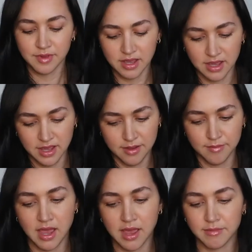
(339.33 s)

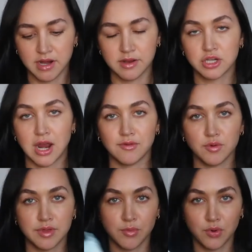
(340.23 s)
Um, I'm gonna travel
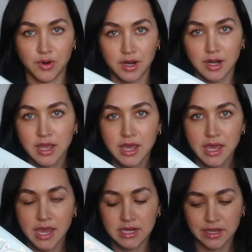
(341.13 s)
with more
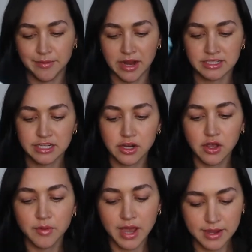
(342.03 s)

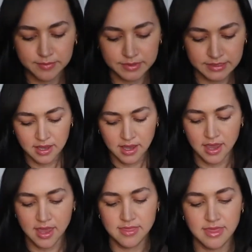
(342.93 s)
antibacterial wipes
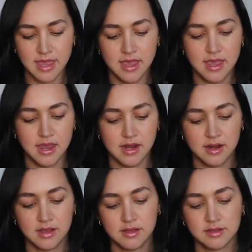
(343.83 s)
and
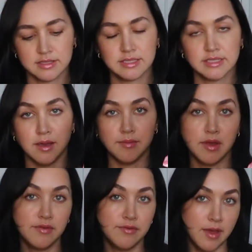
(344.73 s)
then some
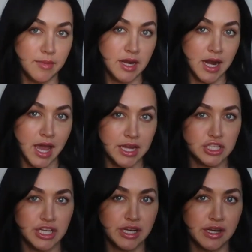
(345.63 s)
feminine
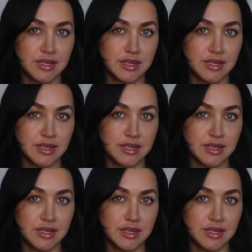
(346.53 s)
hygiene.